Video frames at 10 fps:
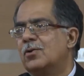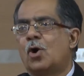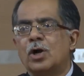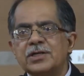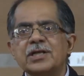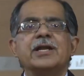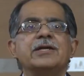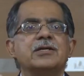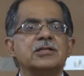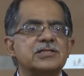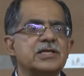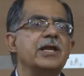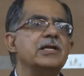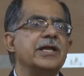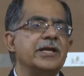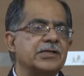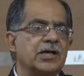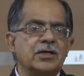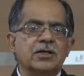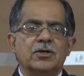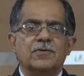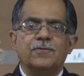continental scale data